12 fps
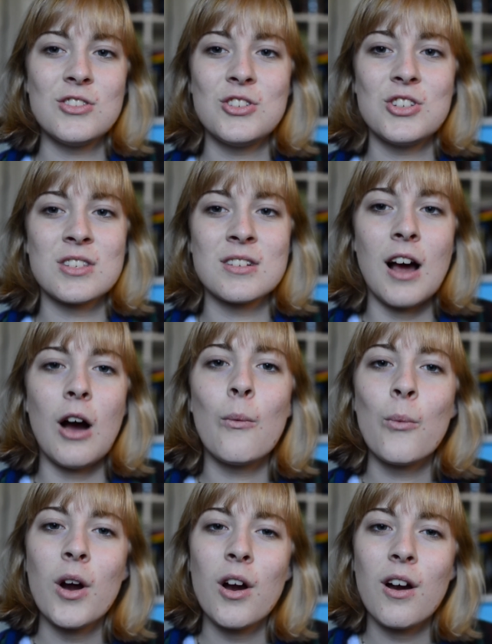just not
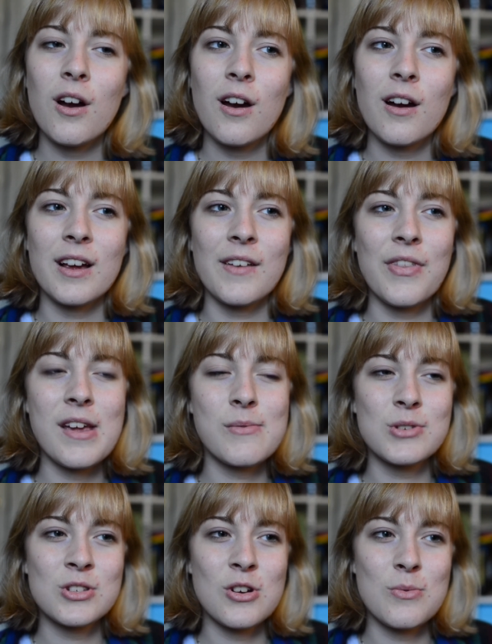work, and there
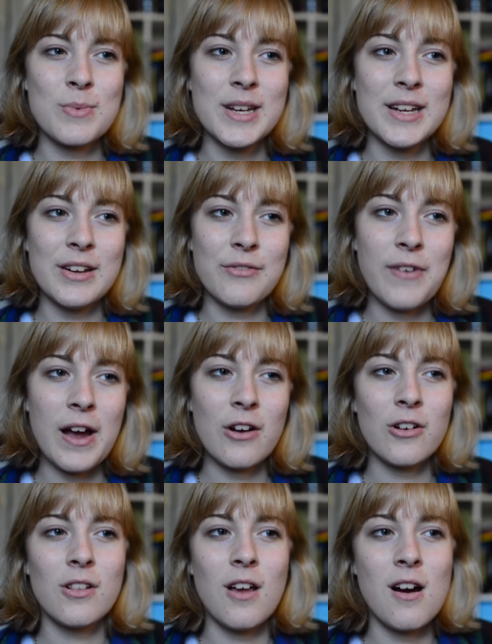were so many
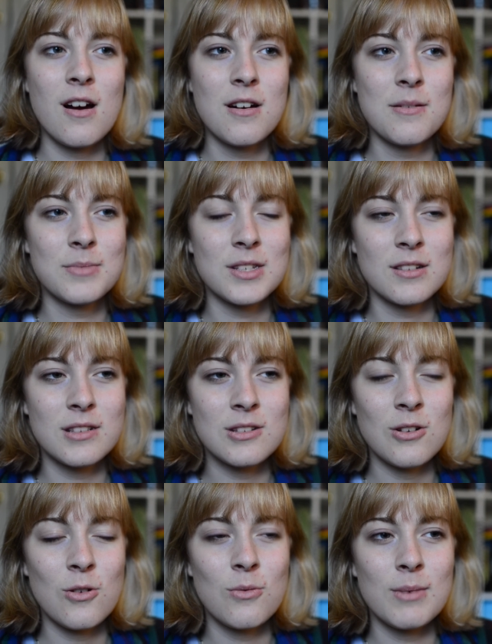fire alarms and
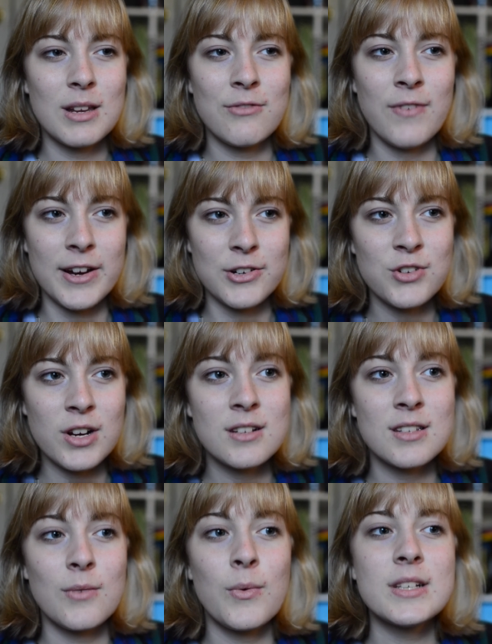so many fire trucks
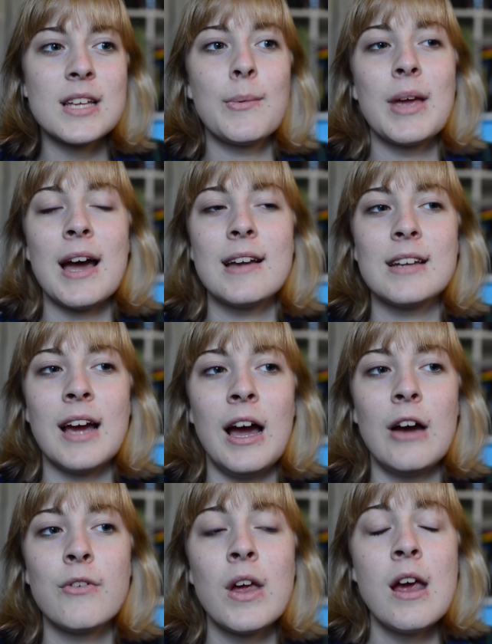that one day we had to
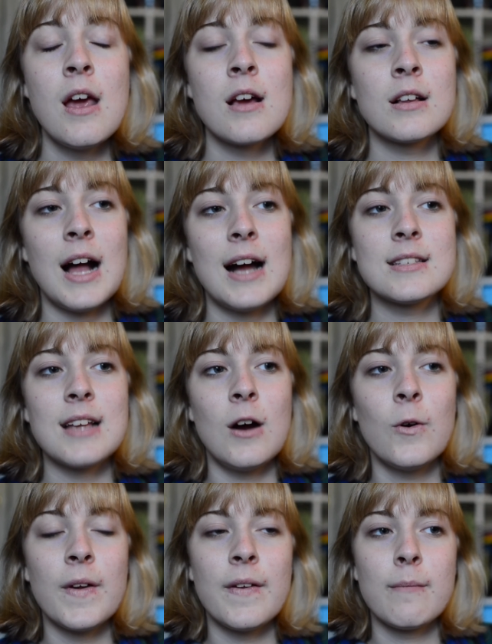have class
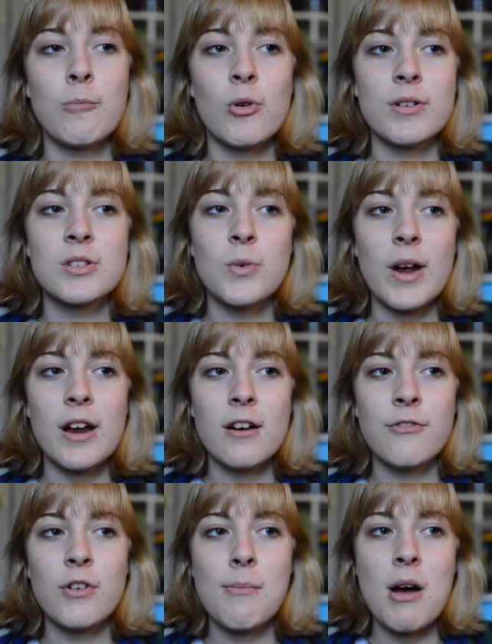out in Moore Square
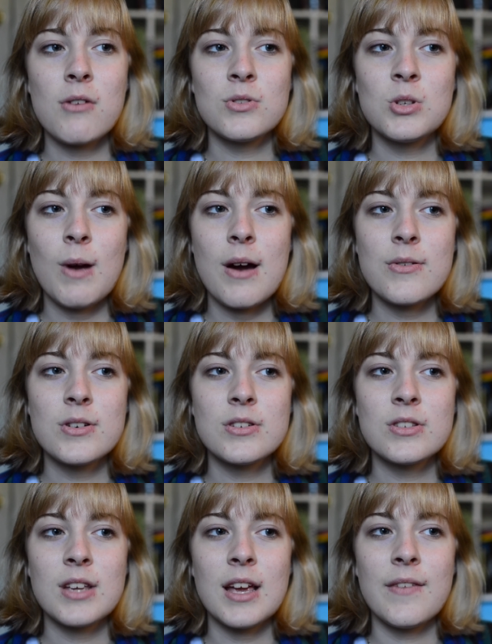for about 2
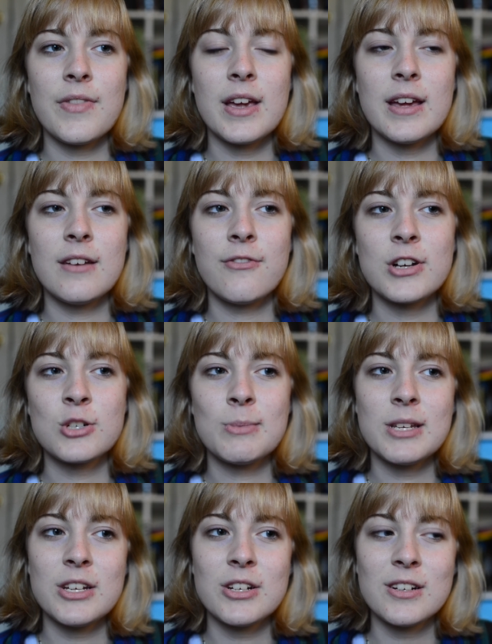hours, and then
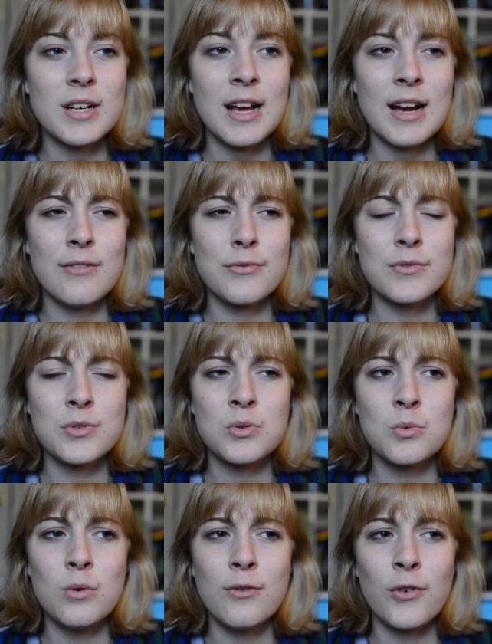freshman year have
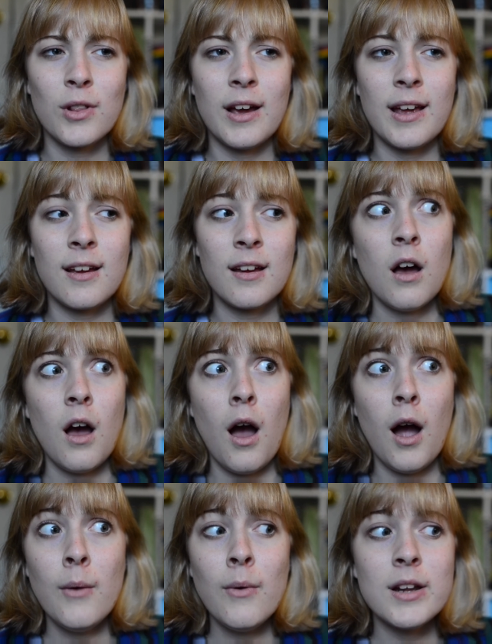school for like,
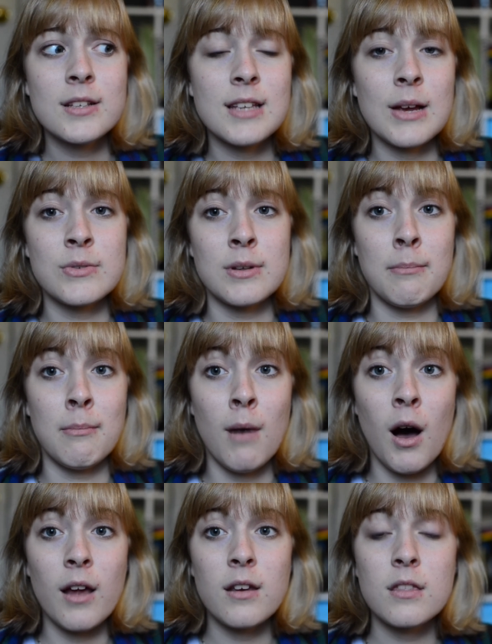I want to say it was a
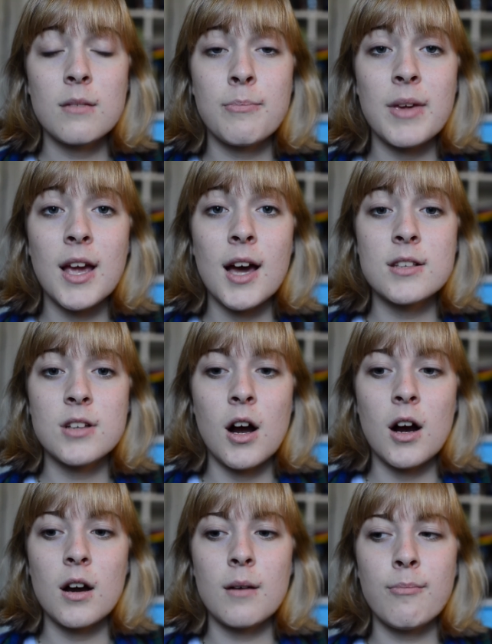month, because
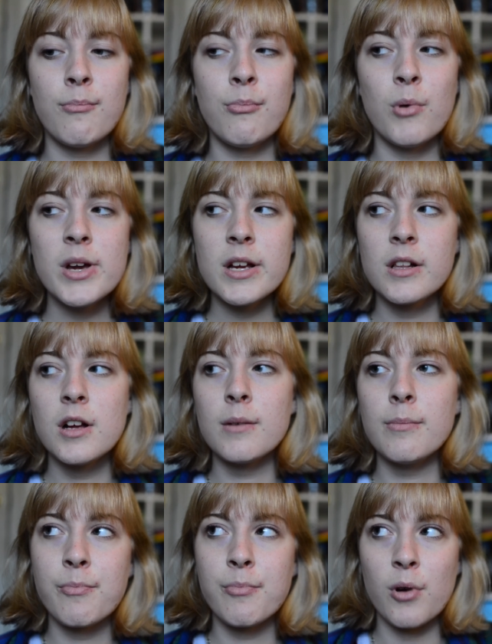our
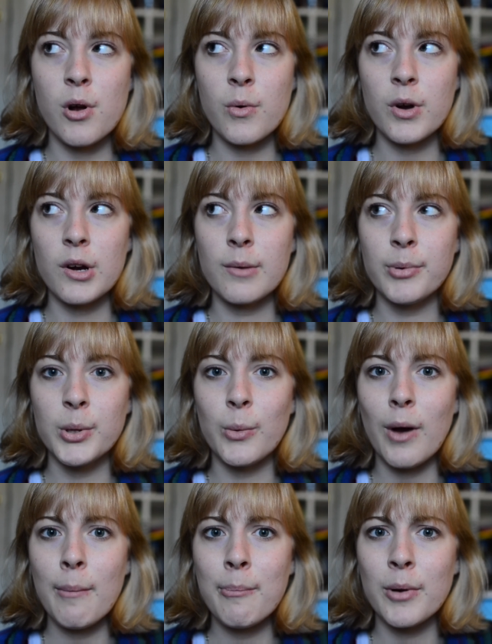boiler broke or
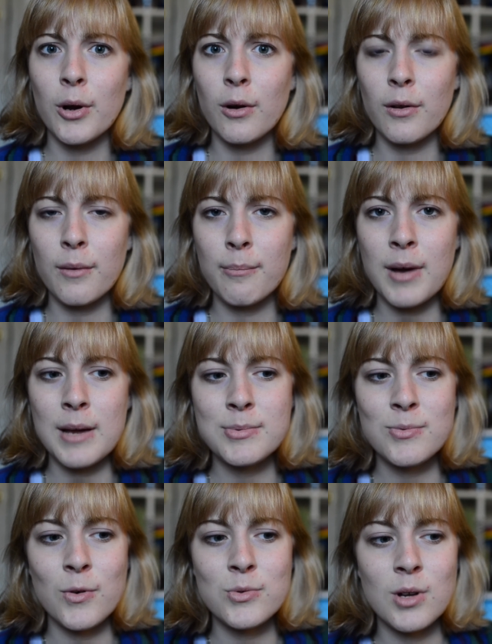blew up or the pipes
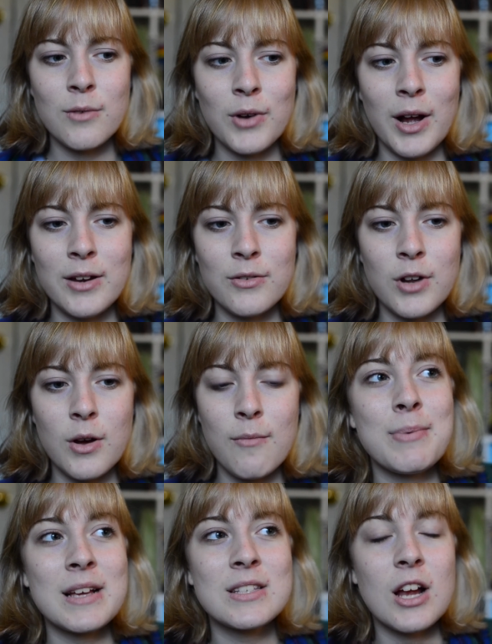froze over, I don't know,
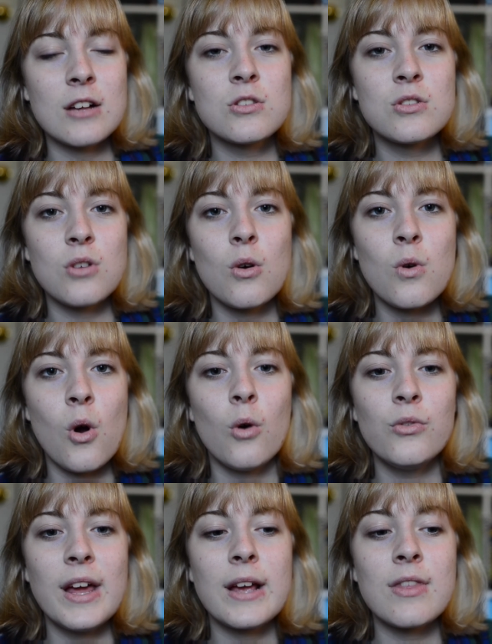because it got so
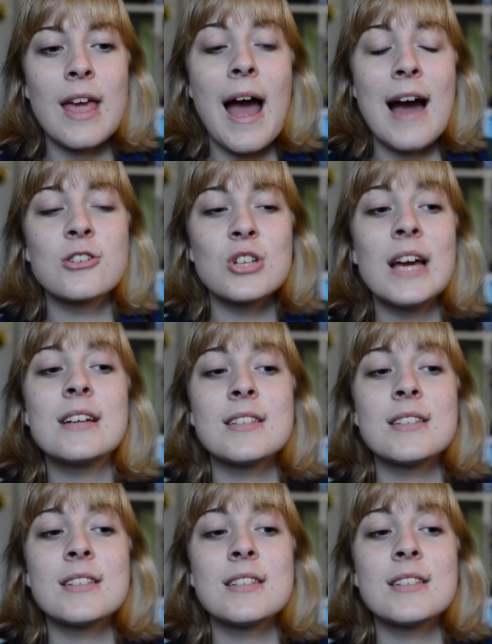cold. Like, they actually had to